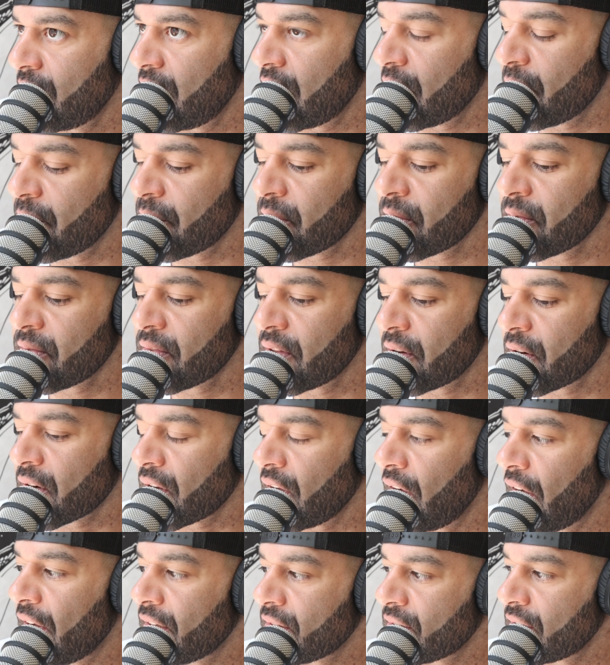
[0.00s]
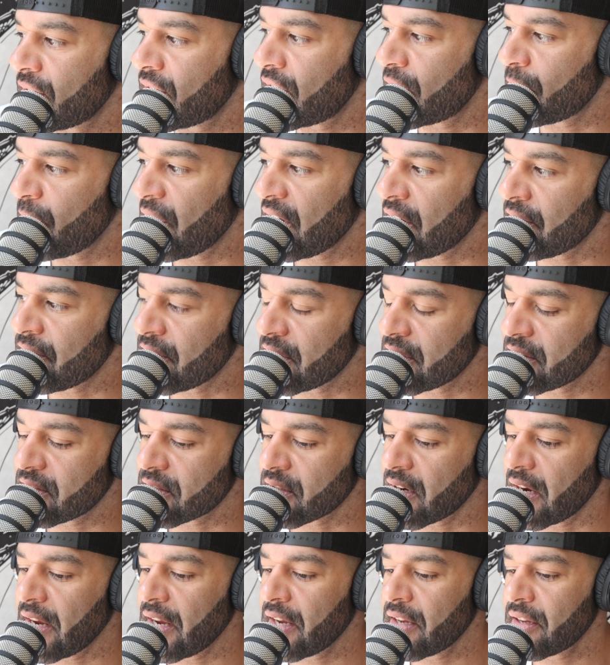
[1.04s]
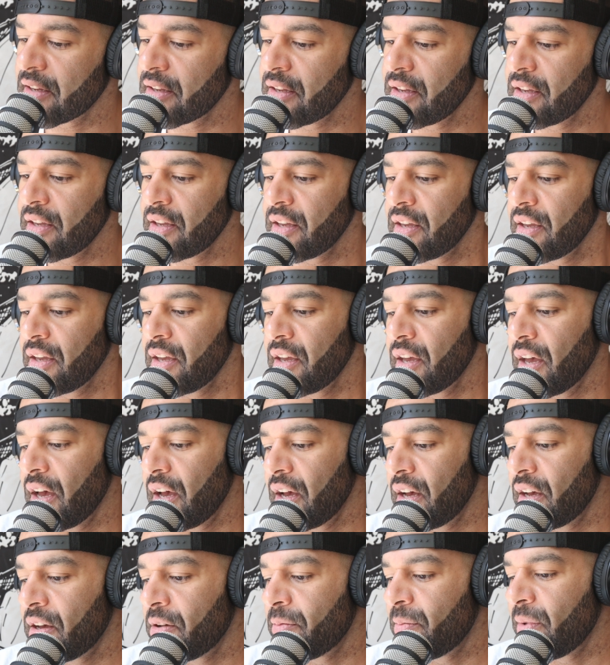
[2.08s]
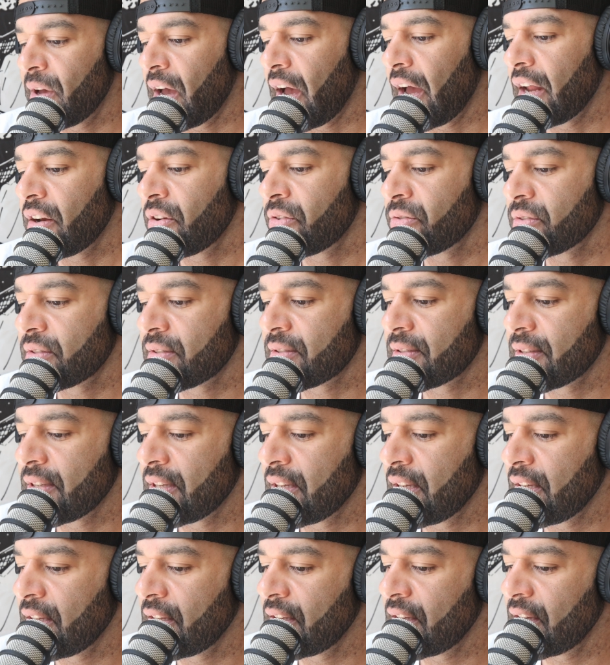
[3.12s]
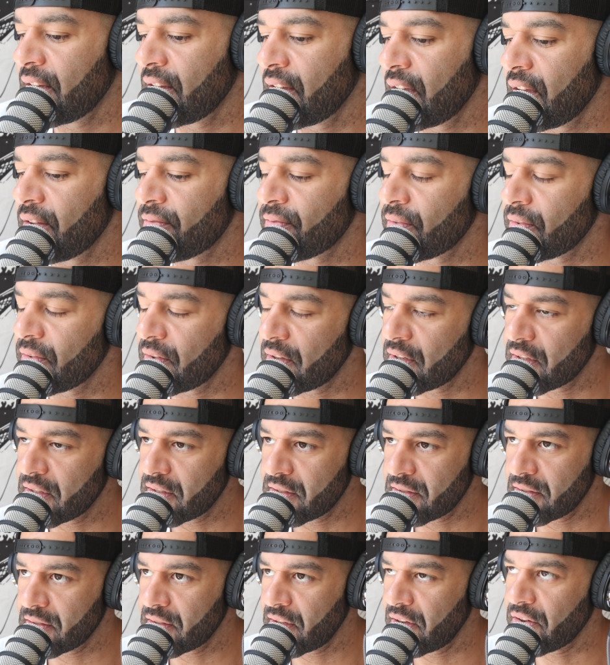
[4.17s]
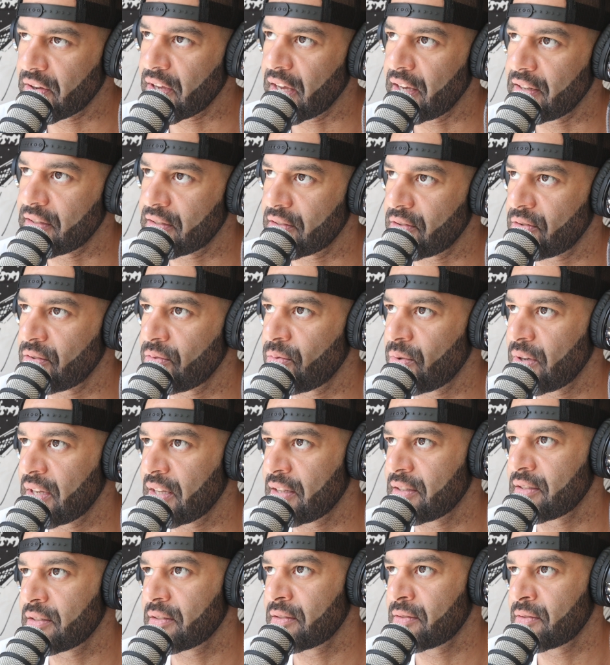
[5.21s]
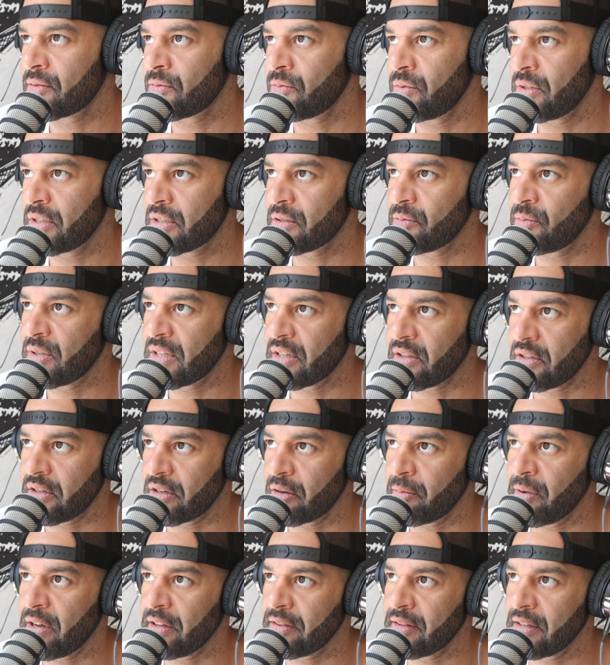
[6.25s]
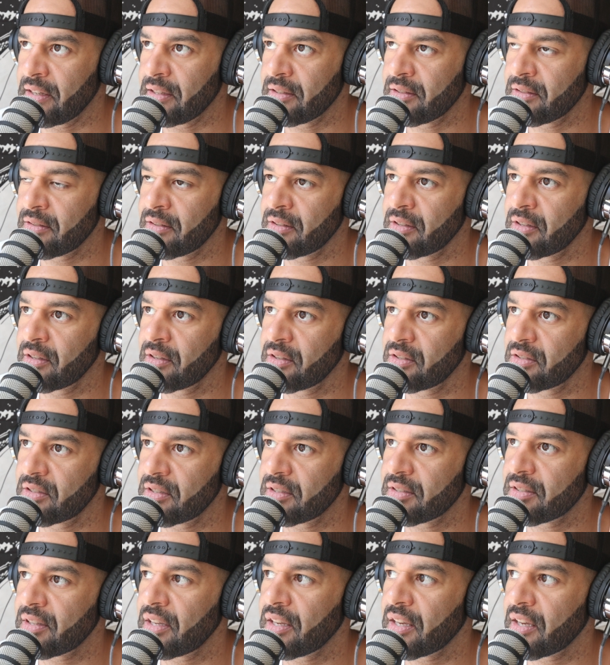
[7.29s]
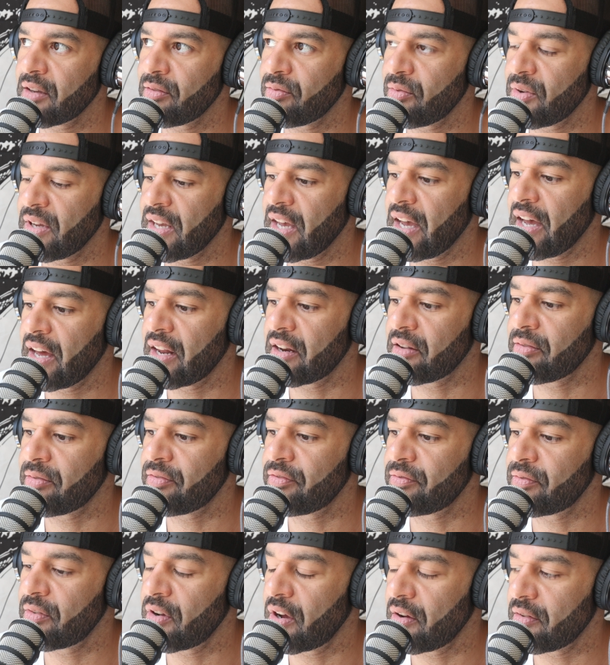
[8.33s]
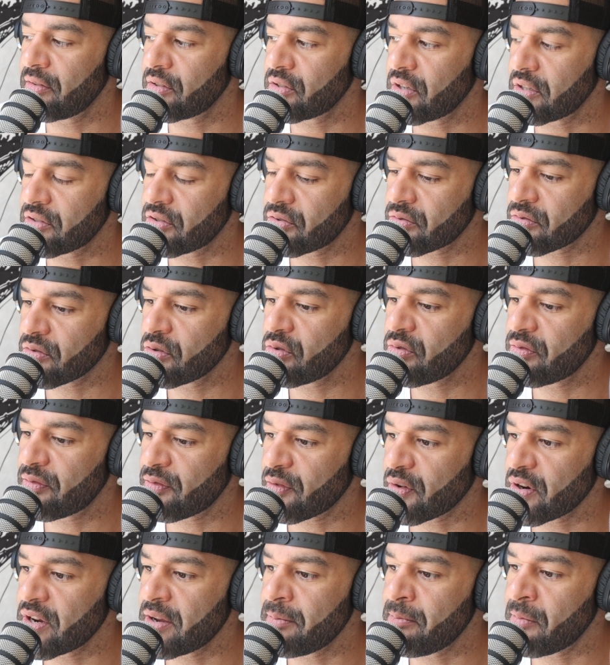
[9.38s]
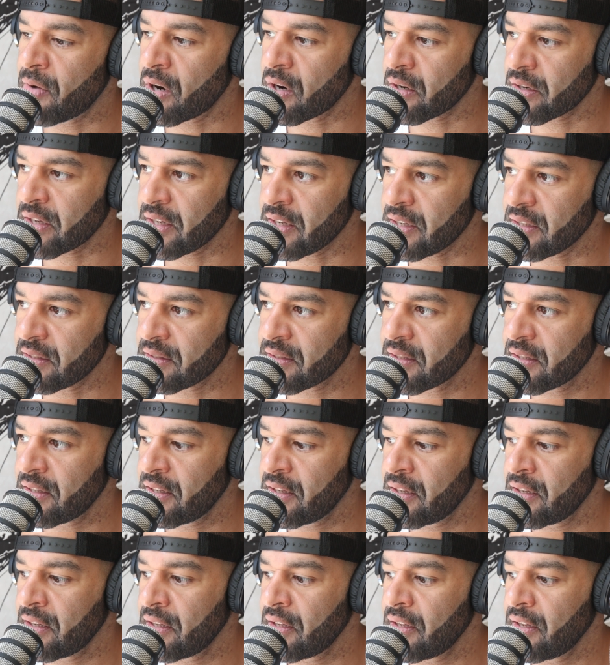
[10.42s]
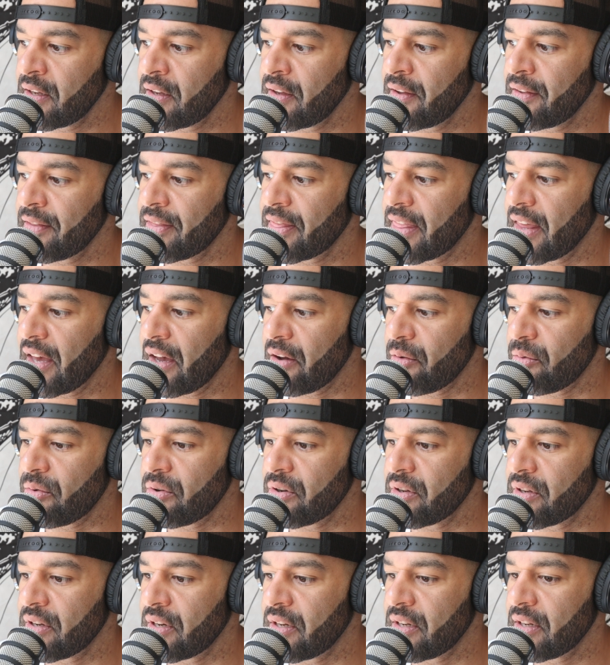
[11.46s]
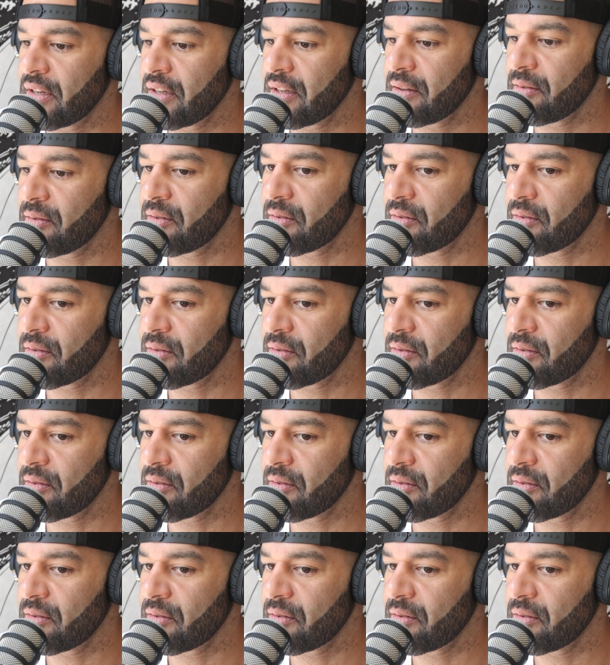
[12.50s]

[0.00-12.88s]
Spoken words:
their costs and their benefits, right? I don't see so we should be clear about this. Just like if we had a true free market that would